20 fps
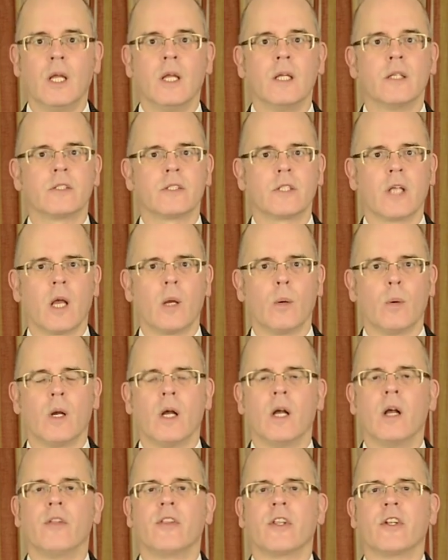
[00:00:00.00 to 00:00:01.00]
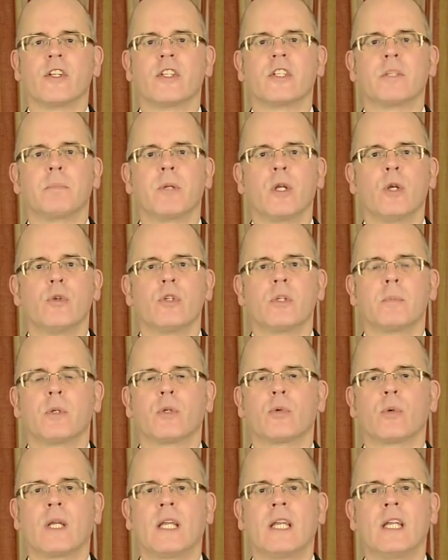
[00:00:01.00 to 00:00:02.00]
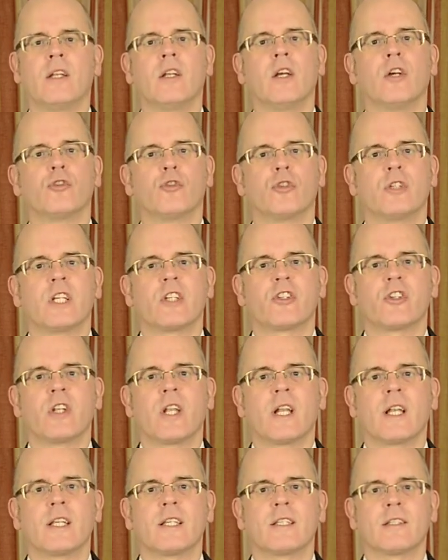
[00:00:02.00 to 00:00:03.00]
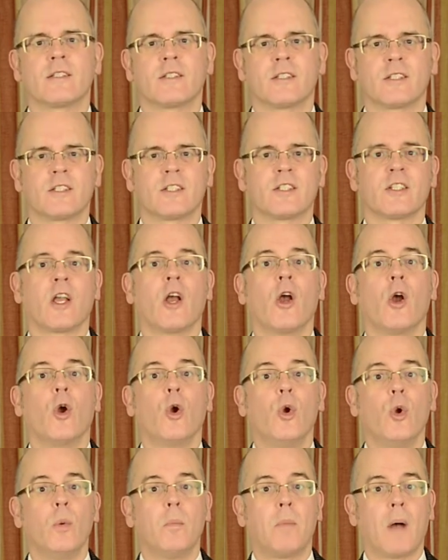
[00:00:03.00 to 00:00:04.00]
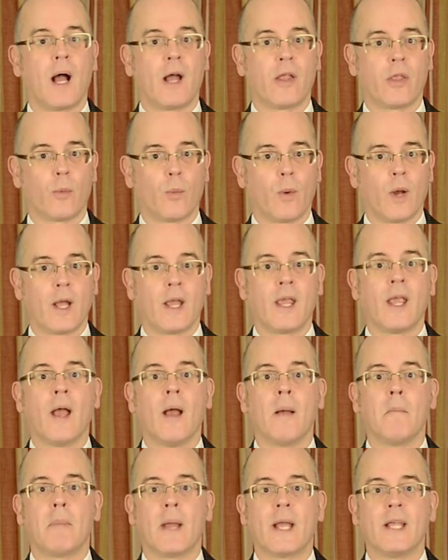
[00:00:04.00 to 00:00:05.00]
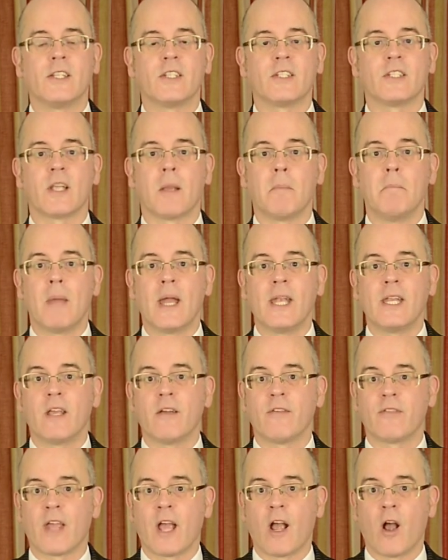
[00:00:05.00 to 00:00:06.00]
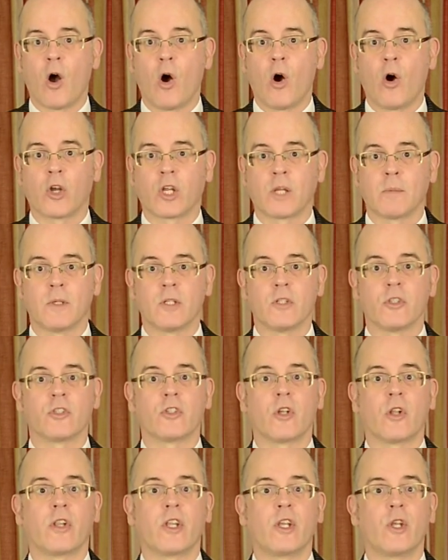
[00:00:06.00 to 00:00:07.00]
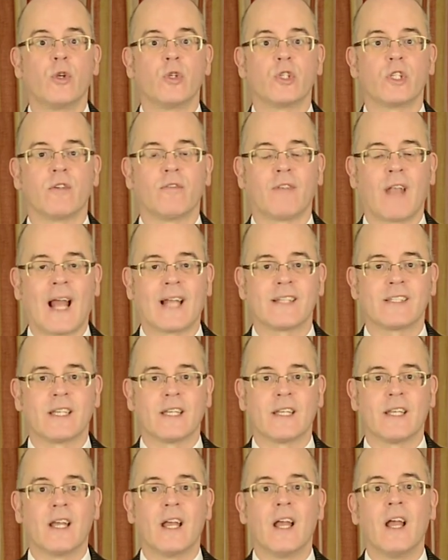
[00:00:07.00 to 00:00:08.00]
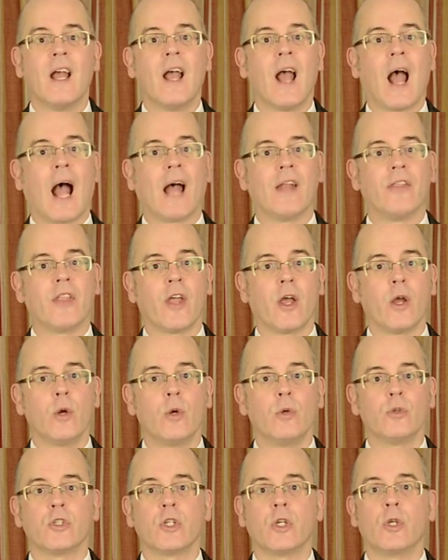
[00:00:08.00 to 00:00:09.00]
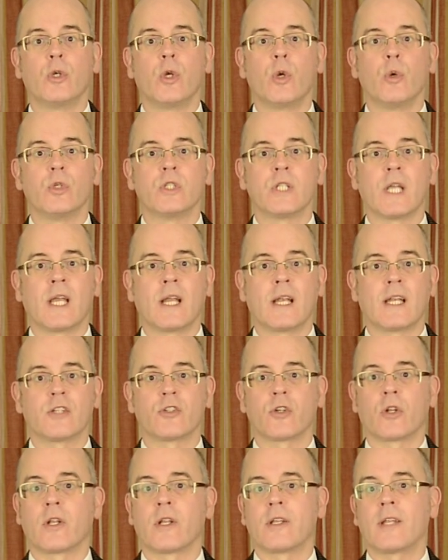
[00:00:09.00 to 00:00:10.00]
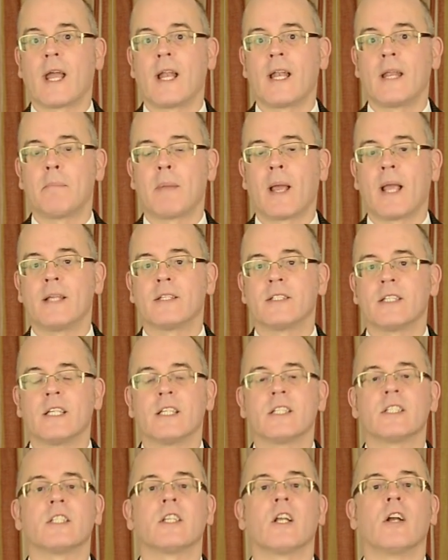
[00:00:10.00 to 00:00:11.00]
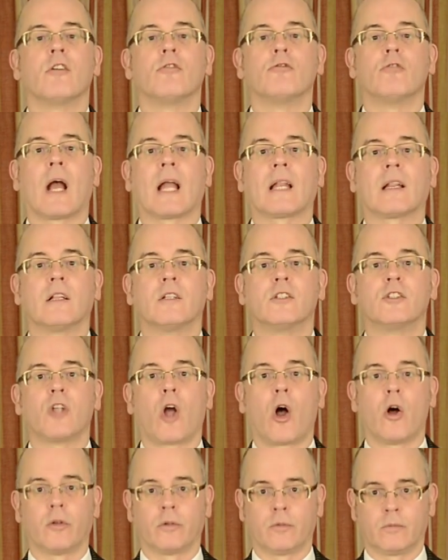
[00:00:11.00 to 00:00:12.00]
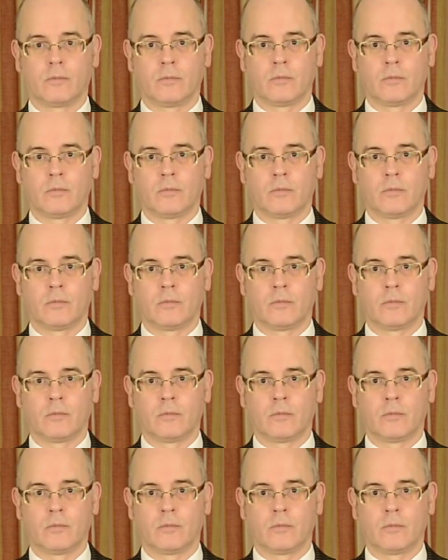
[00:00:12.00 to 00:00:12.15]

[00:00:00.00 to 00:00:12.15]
So, the dispute between traditionalists, who, by the way, base many of their arguments on the use of Latin, and those who use English on a daily basis, rattles on.